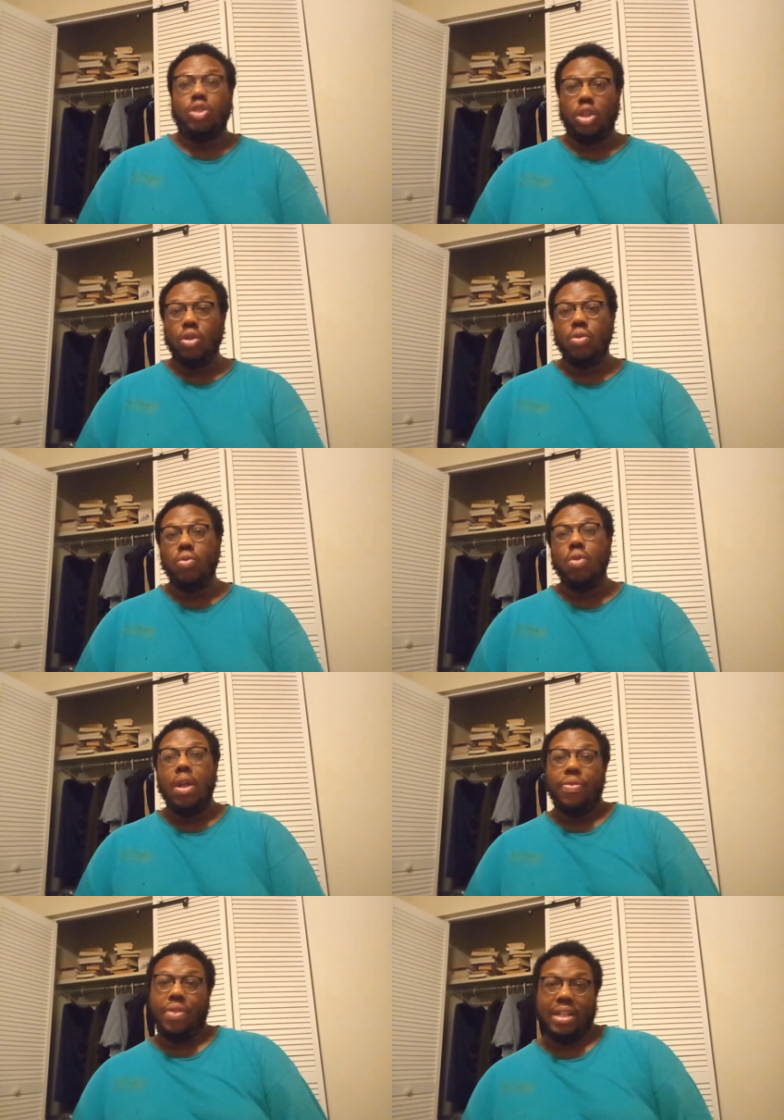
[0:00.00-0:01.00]

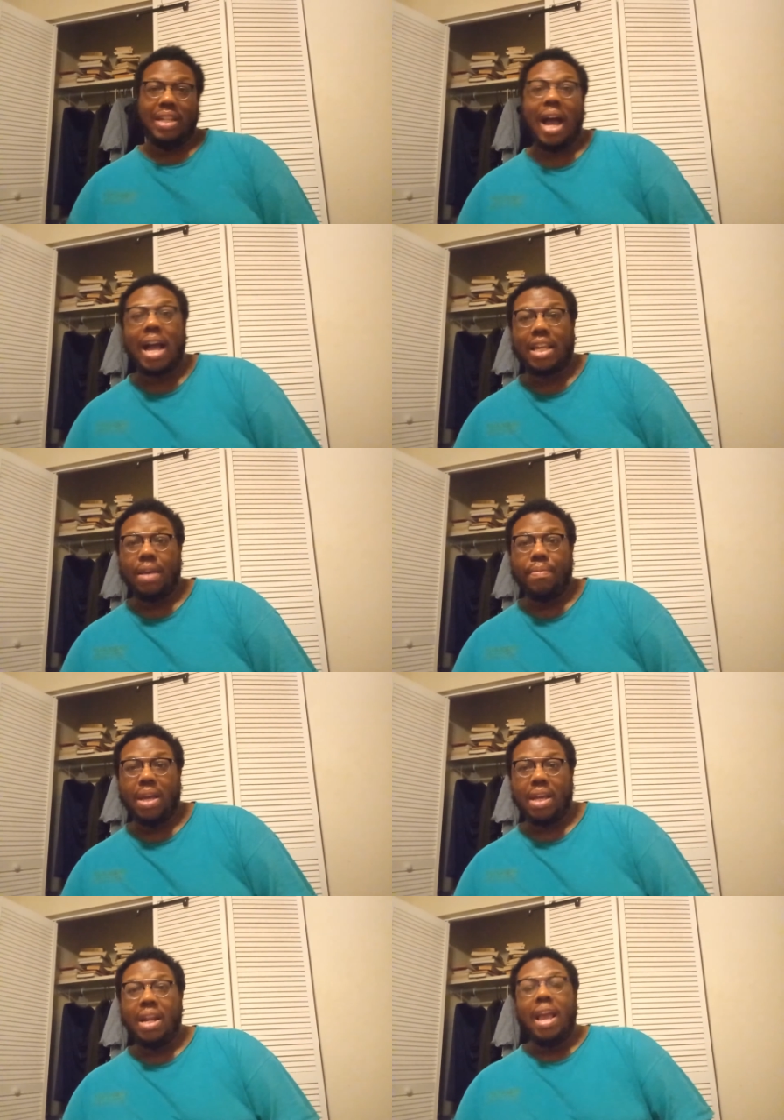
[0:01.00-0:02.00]
to the
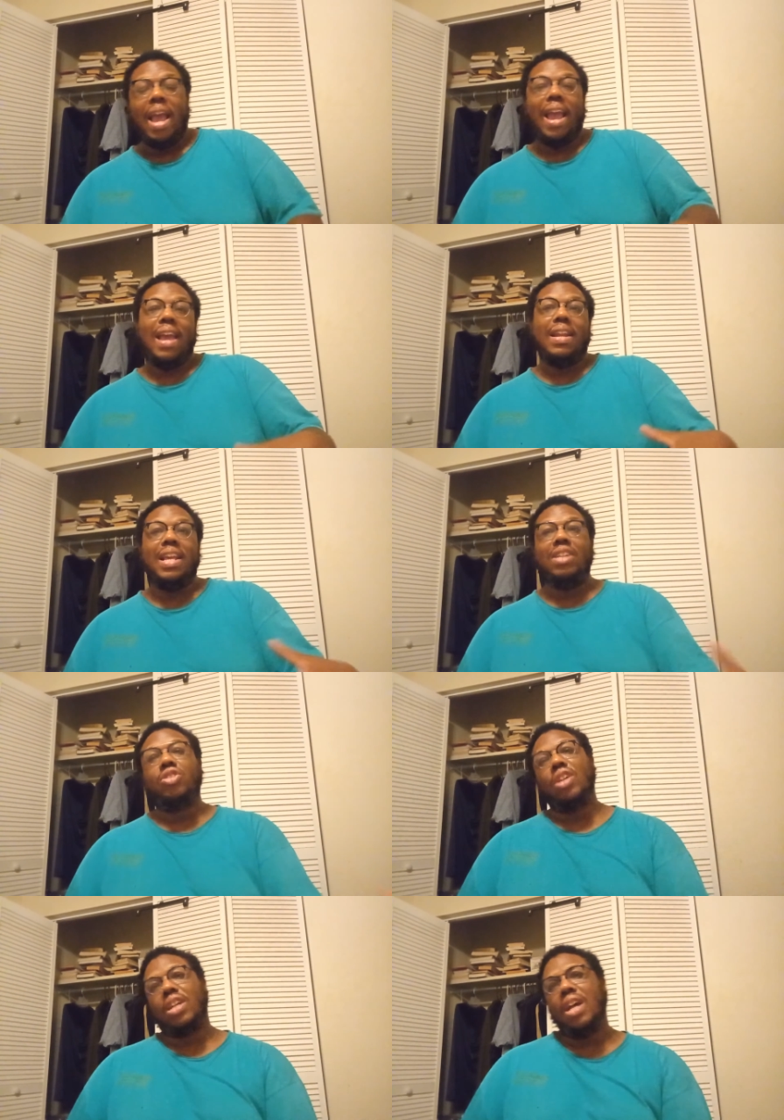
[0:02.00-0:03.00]
document and
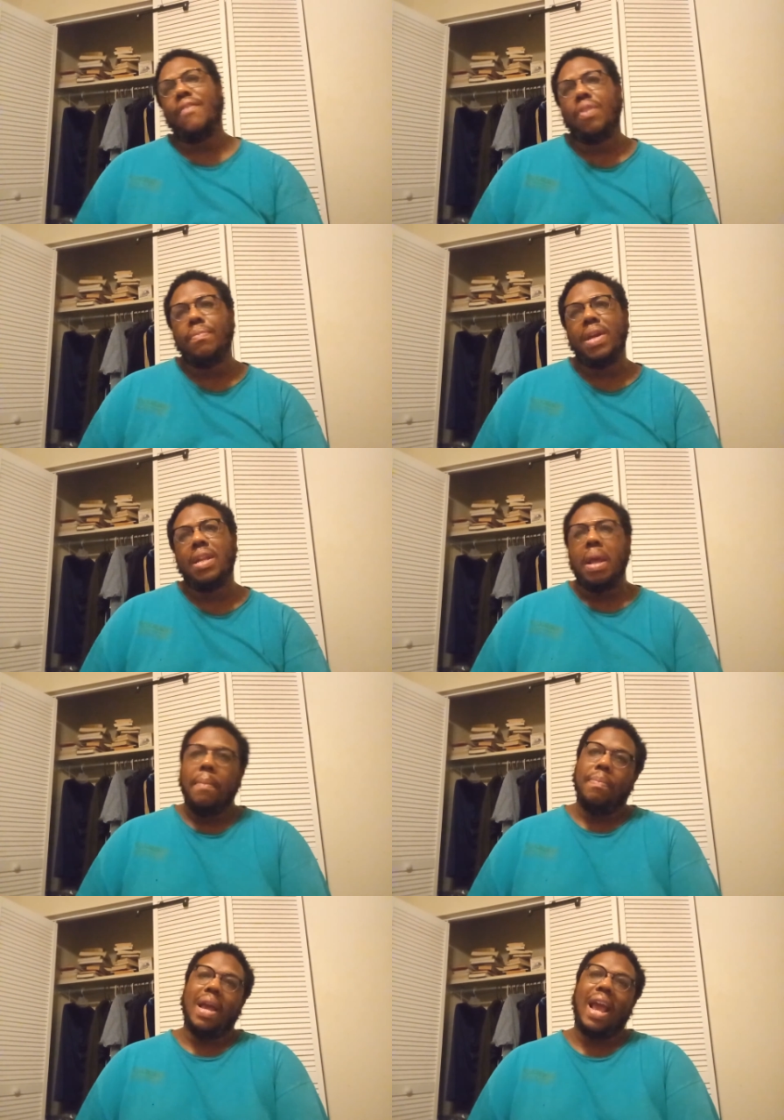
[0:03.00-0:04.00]
is the government
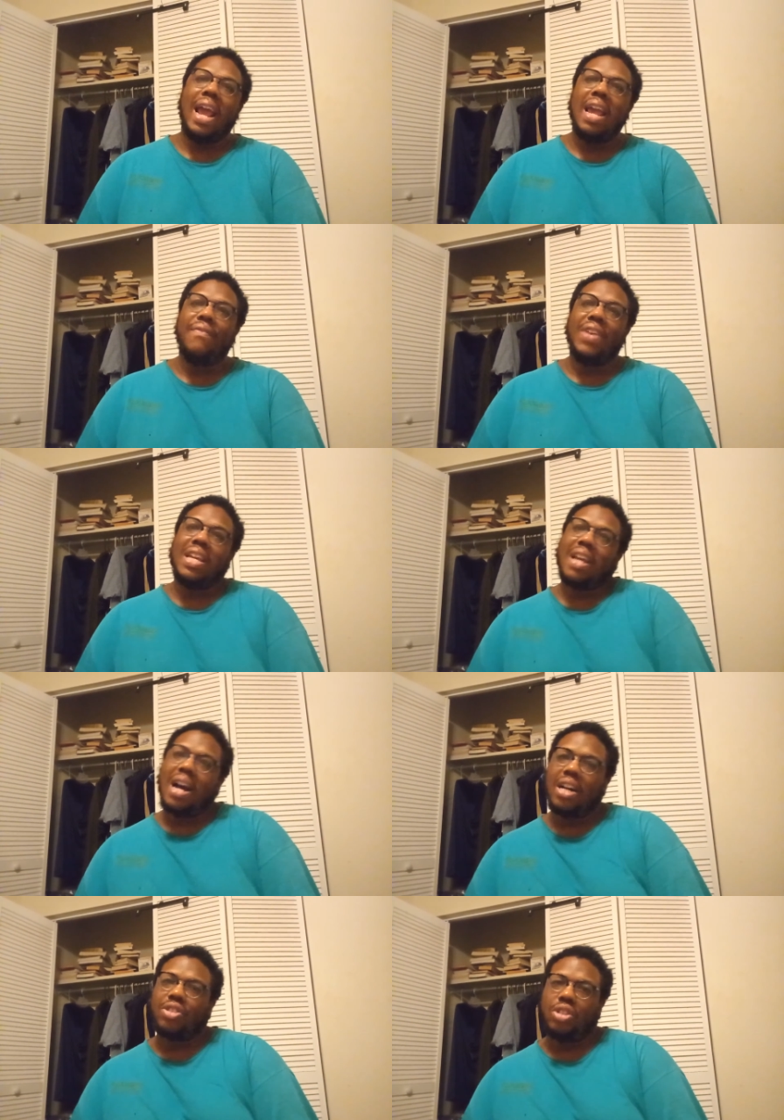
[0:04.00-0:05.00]
behaving
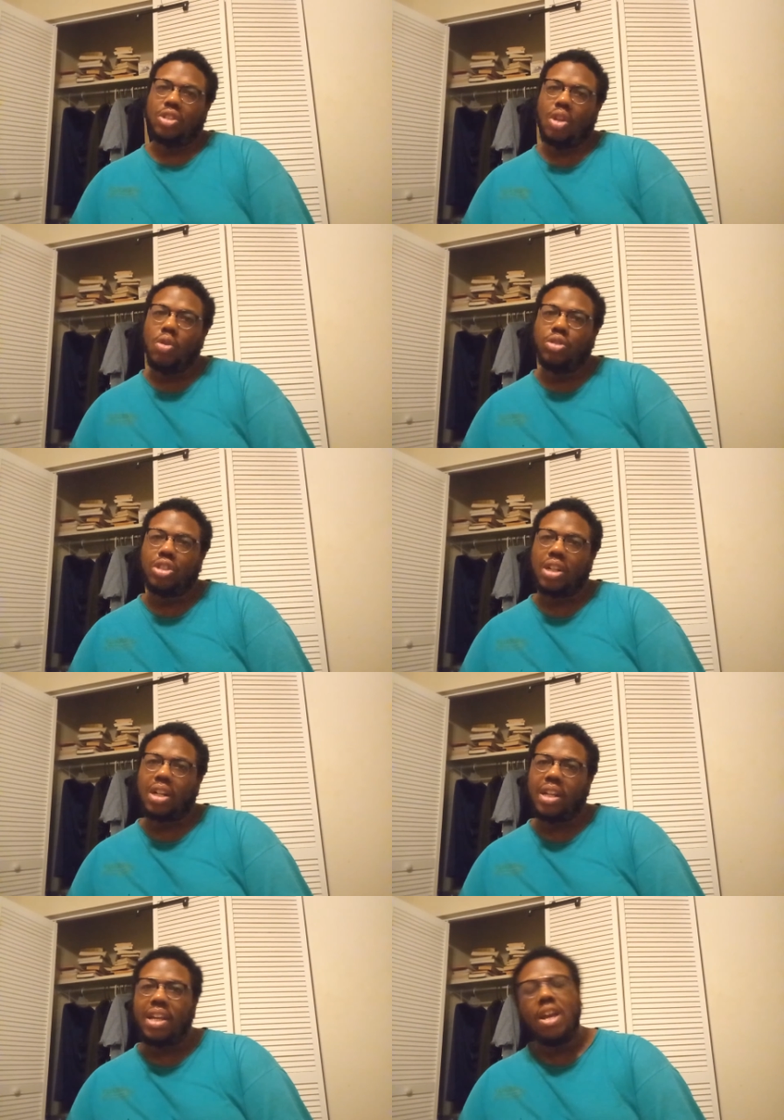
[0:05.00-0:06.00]

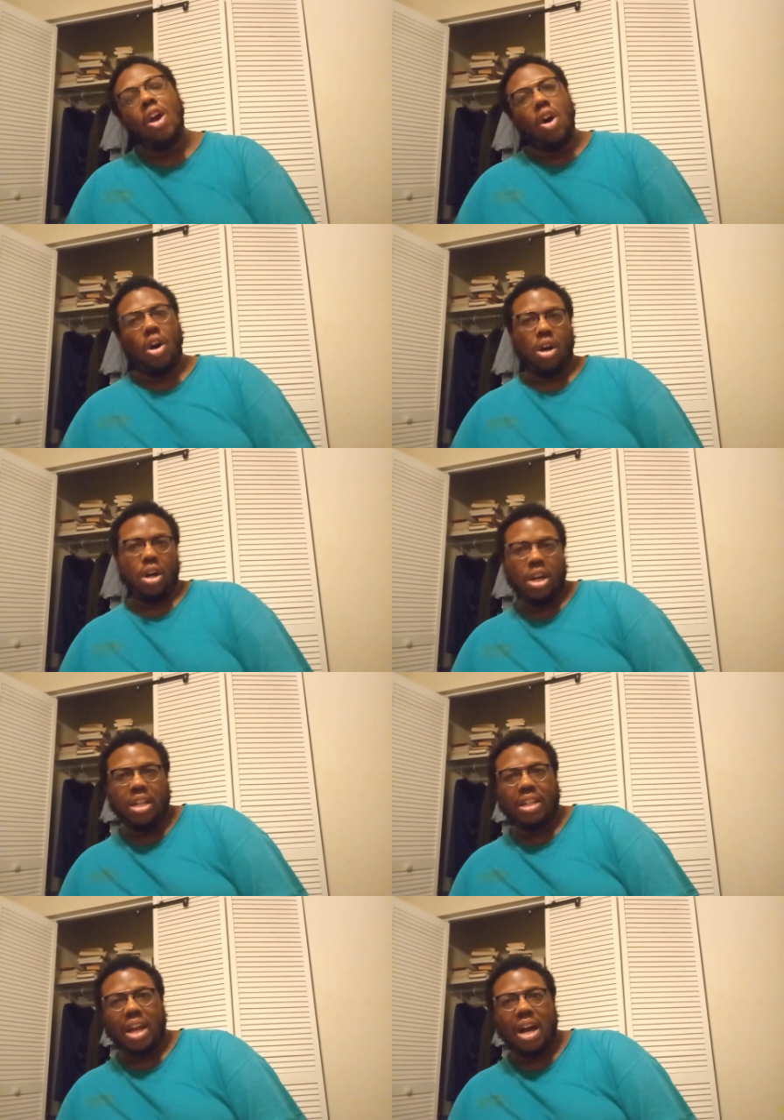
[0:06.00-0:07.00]
constitutionally or
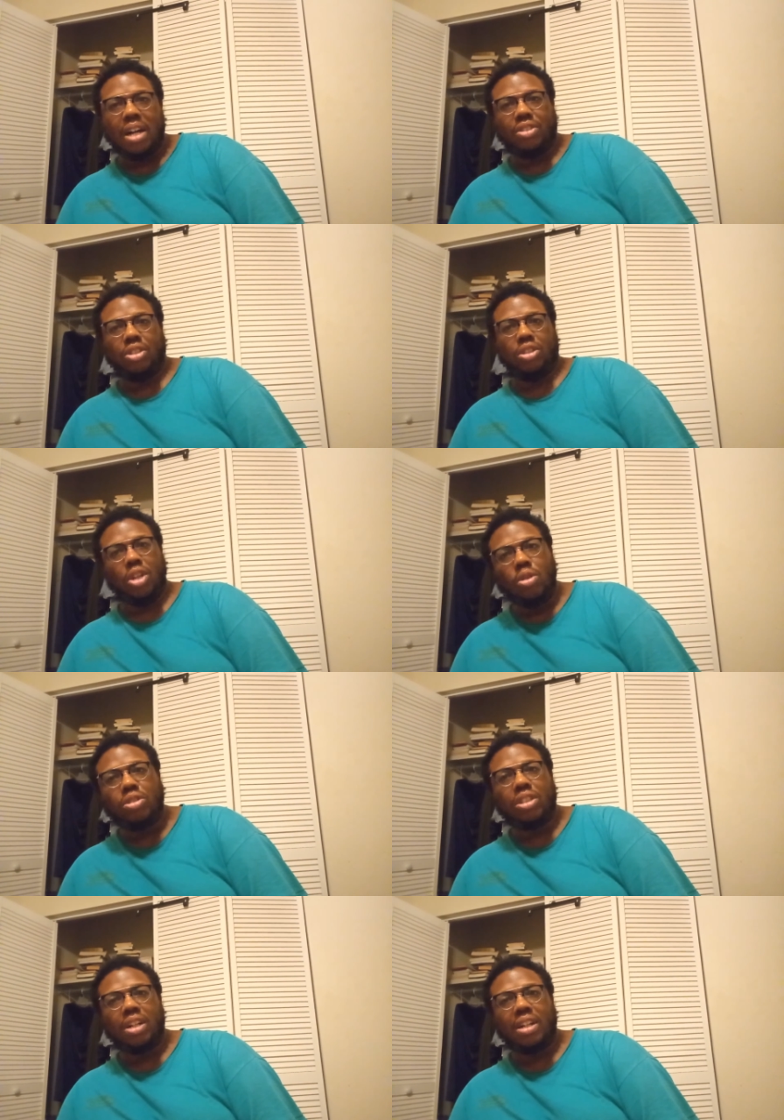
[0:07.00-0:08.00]

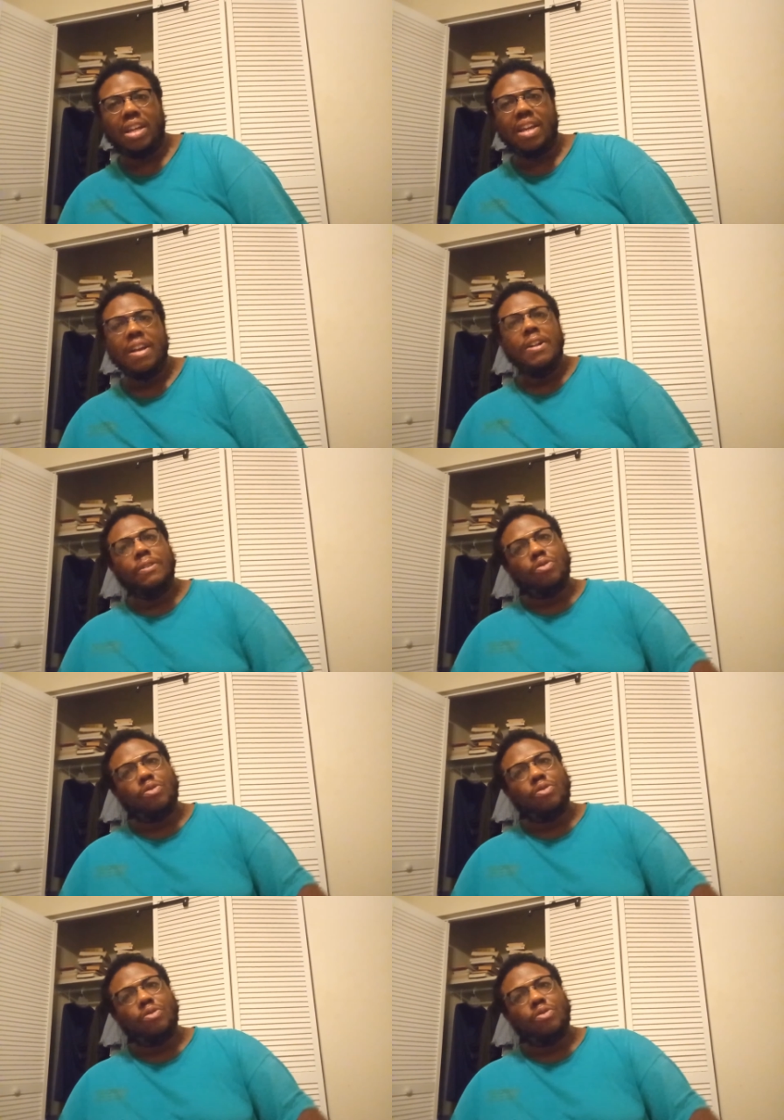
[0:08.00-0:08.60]
unconstitutionally